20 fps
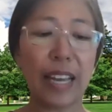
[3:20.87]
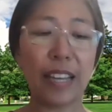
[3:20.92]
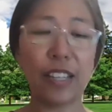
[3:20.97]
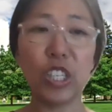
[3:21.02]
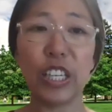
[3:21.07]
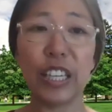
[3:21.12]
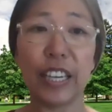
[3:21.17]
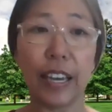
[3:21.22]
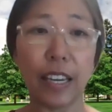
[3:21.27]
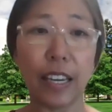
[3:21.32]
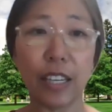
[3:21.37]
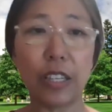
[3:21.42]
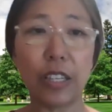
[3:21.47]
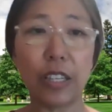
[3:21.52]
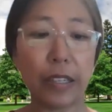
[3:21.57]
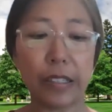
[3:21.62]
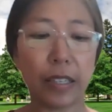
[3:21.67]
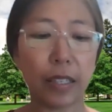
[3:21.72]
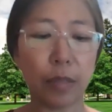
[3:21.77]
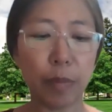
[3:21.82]

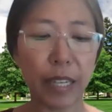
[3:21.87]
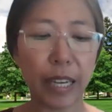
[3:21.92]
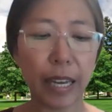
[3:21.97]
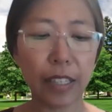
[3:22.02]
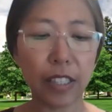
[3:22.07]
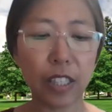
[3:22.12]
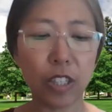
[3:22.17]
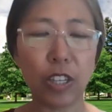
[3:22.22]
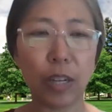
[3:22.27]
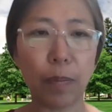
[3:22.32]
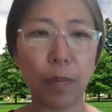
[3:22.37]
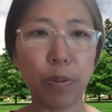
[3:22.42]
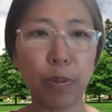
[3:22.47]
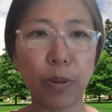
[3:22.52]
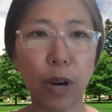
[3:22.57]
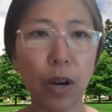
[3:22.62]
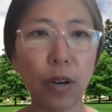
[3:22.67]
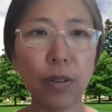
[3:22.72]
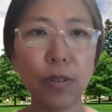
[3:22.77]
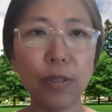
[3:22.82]
Education, Communication
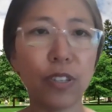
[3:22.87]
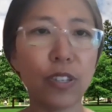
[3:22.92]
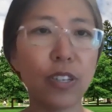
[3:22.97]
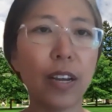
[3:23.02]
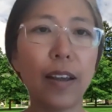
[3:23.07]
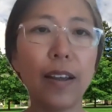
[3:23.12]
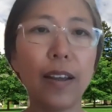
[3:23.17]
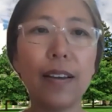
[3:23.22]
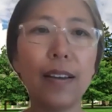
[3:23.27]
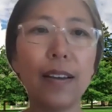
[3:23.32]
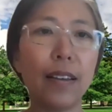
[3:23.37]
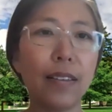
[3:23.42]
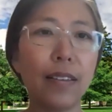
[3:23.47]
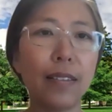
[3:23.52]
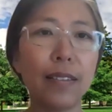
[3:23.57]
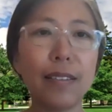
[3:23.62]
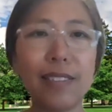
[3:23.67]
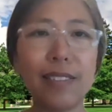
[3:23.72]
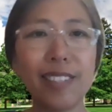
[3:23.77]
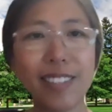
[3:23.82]
Approach,
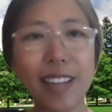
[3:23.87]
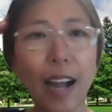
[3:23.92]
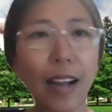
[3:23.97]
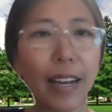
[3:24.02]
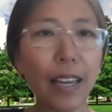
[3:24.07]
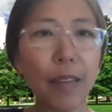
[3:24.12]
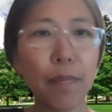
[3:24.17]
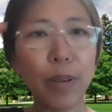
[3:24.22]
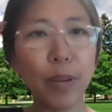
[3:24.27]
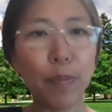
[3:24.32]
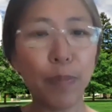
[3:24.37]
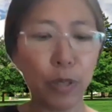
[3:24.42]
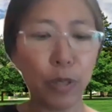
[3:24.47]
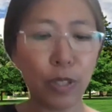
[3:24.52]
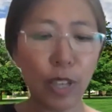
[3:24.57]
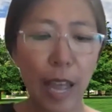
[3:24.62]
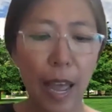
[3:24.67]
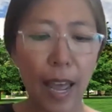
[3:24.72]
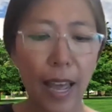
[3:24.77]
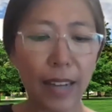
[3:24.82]
is stuck in people's
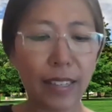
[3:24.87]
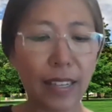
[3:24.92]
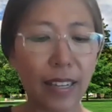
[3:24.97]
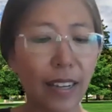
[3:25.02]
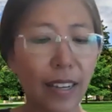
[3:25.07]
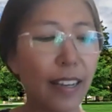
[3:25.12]
head.